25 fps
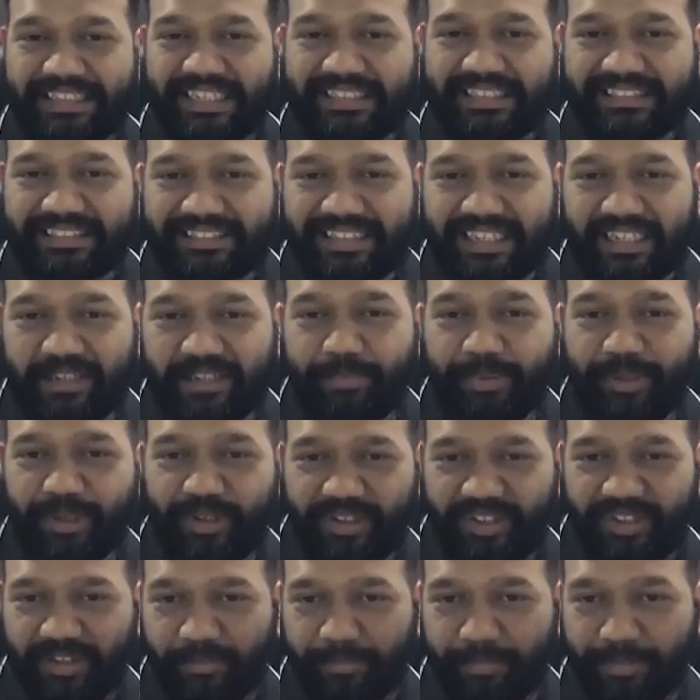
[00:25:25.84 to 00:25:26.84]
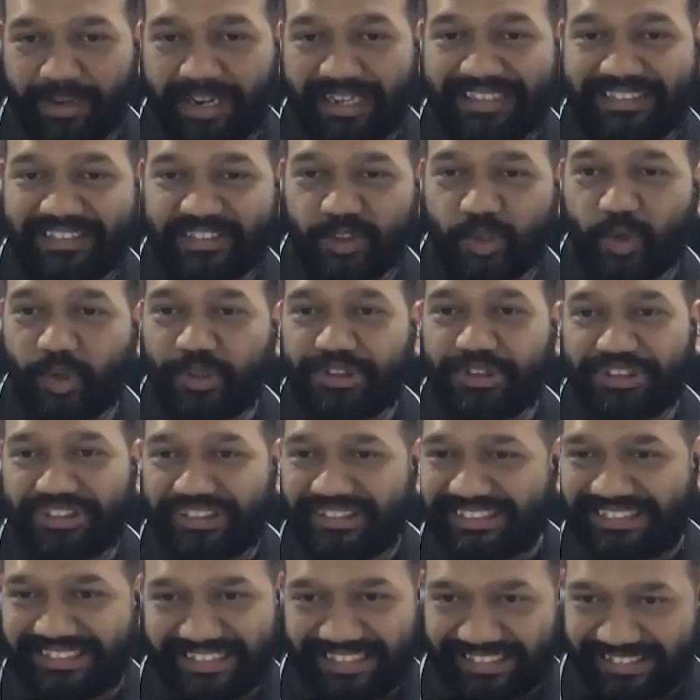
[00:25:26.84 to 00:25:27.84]
has that particular price
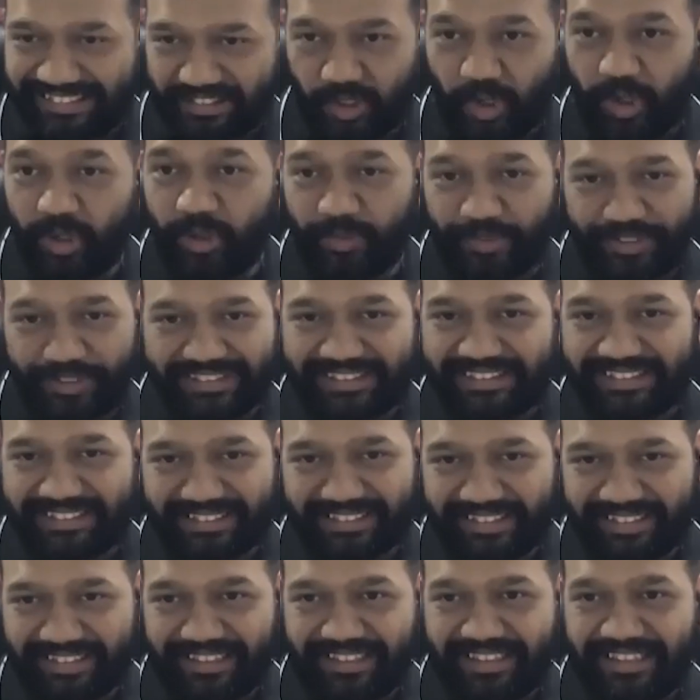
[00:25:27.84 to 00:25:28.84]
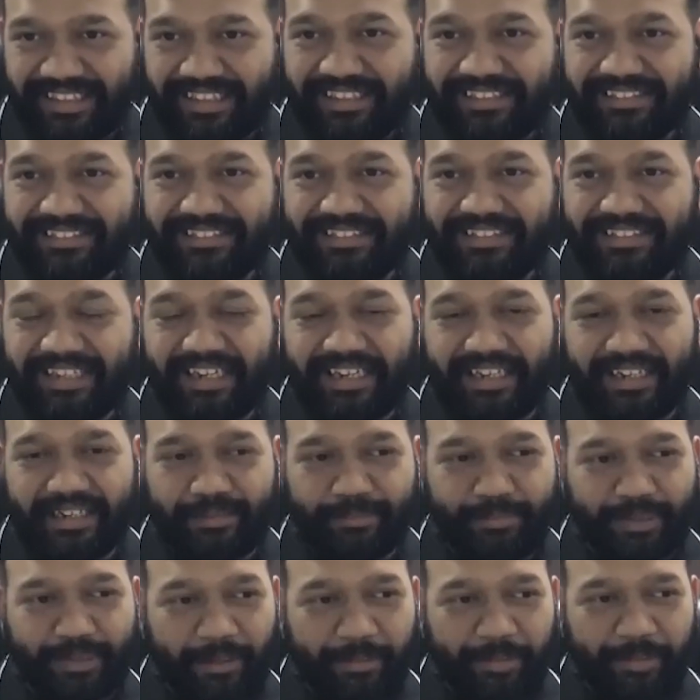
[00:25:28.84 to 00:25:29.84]
consciousness always. See,
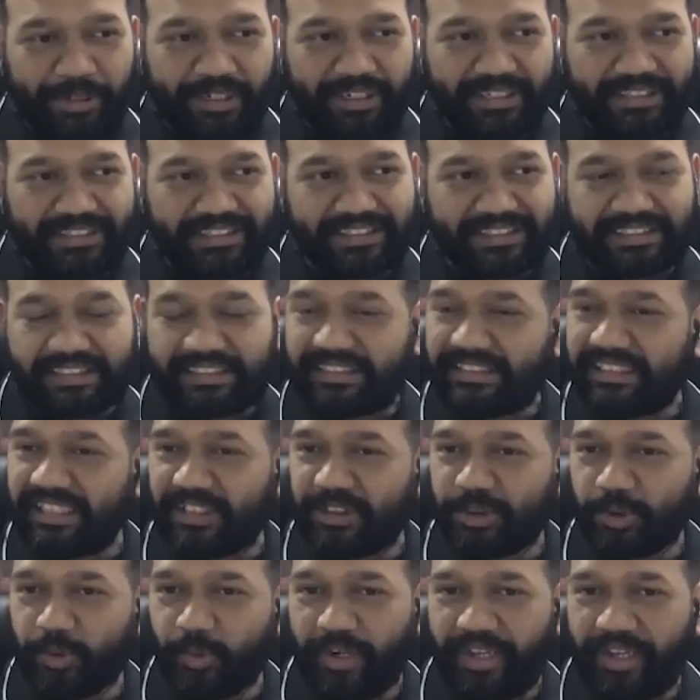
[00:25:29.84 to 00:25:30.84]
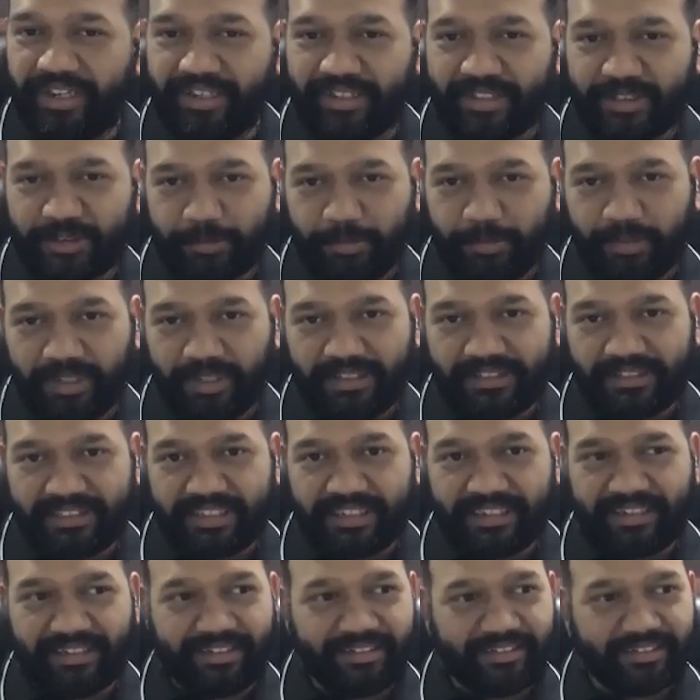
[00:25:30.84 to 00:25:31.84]
I'm in industry since last 20 years plus,
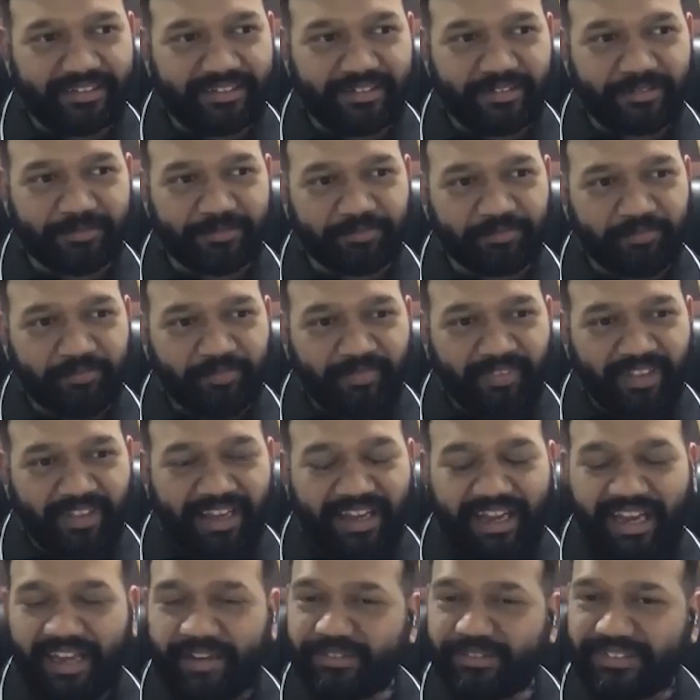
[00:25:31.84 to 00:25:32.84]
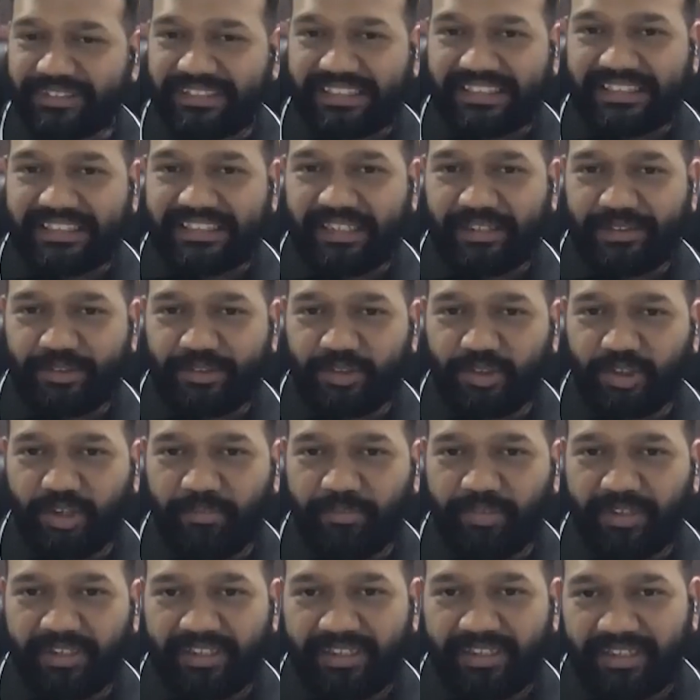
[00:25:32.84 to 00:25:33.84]
and I've seen that,
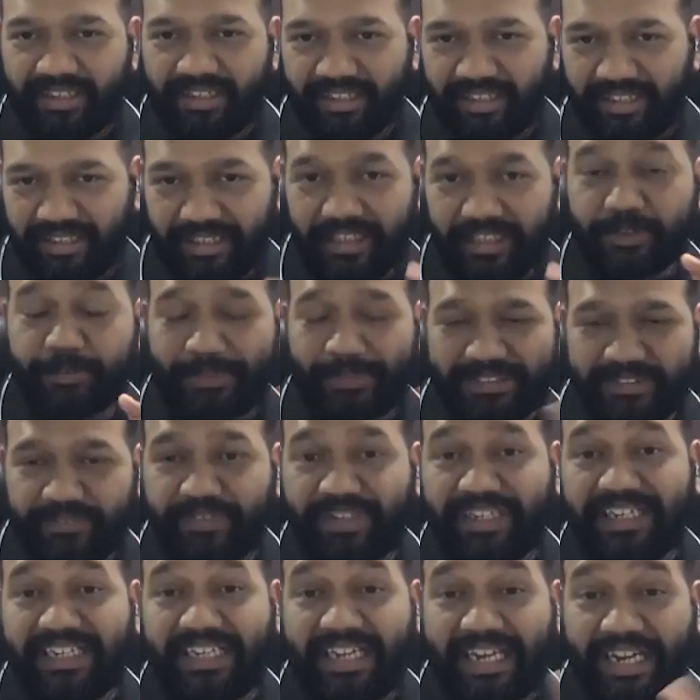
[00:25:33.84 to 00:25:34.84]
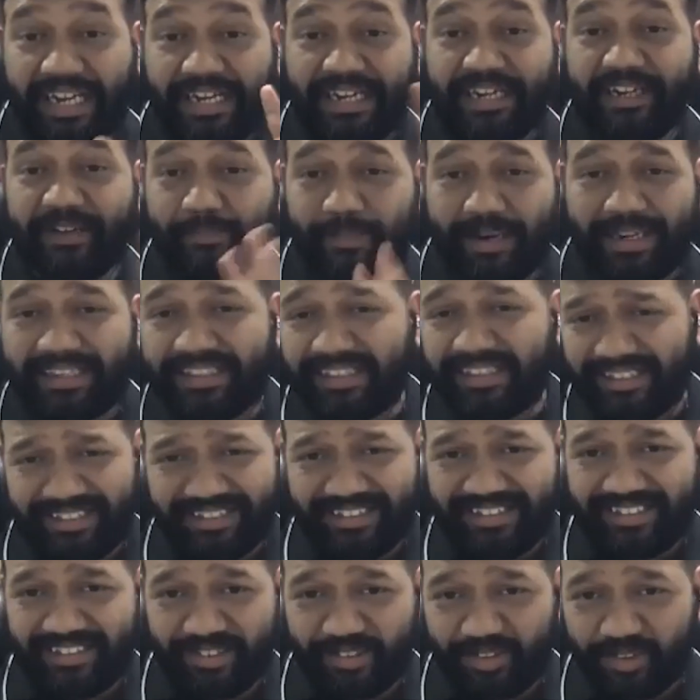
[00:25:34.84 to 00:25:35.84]
specifically in Indian
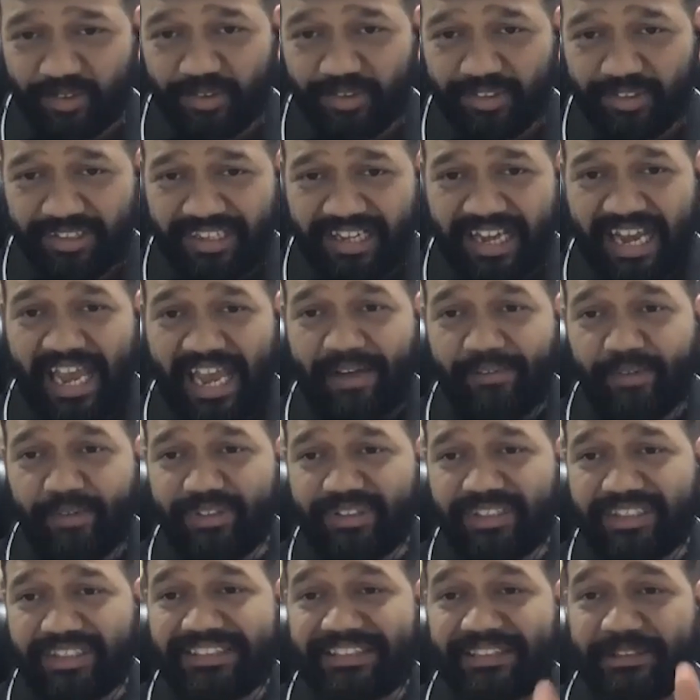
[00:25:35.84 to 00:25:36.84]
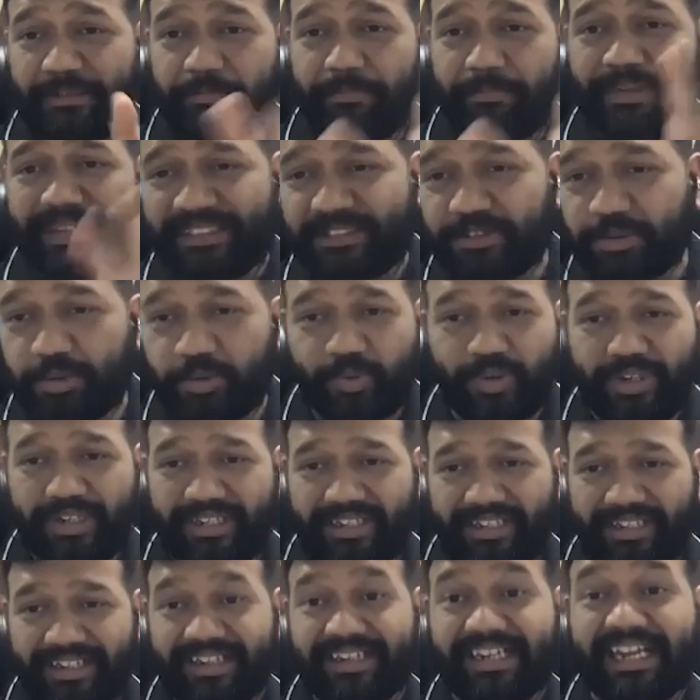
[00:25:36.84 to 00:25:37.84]
mentality, I want the cheapest
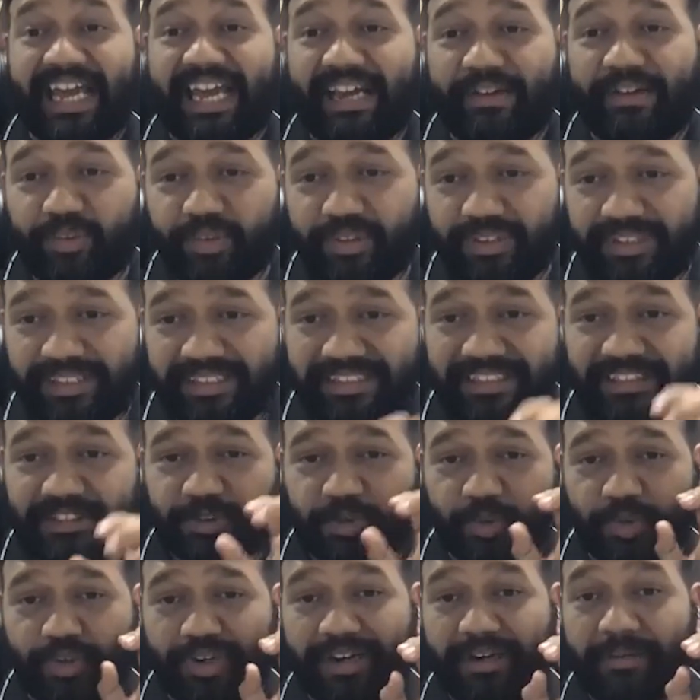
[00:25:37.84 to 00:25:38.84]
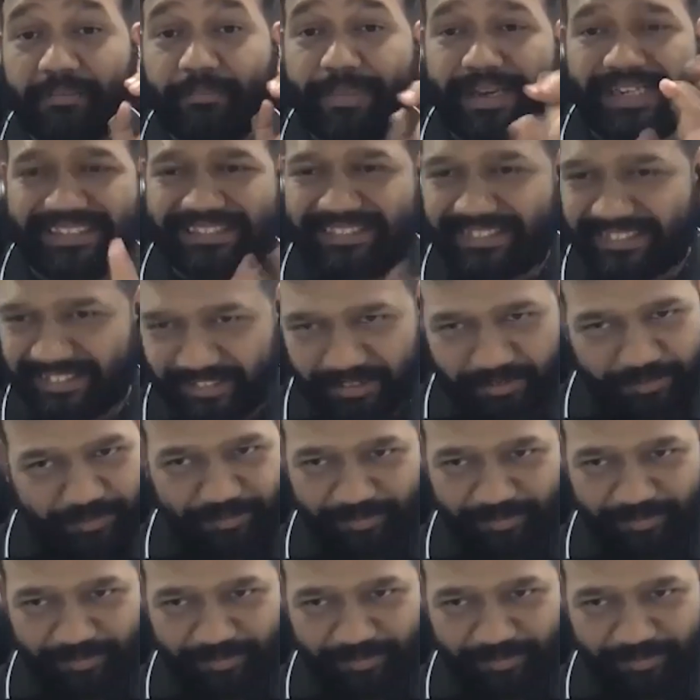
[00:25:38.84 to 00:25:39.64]
one, and I want this to run best.